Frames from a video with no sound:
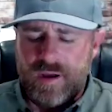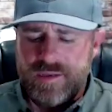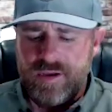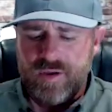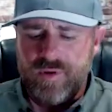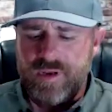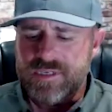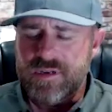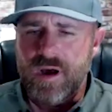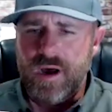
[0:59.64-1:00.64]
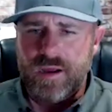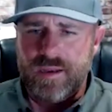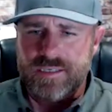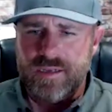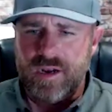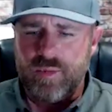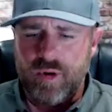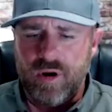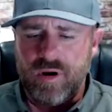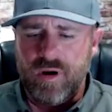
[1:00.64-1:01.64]
I'll tell you what it's not. It's not a
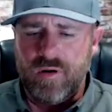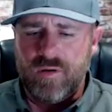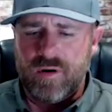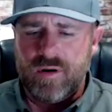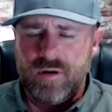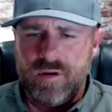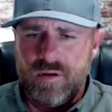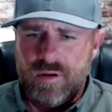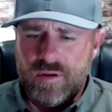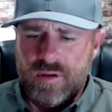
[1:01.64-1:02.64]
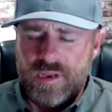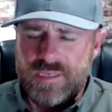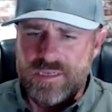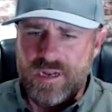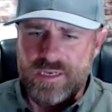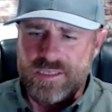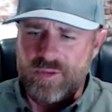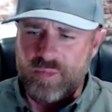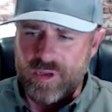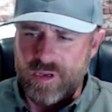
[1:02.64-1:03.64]
prong collar. It's not a
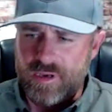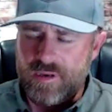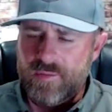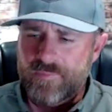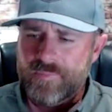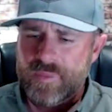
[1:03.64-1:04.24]
slip lead.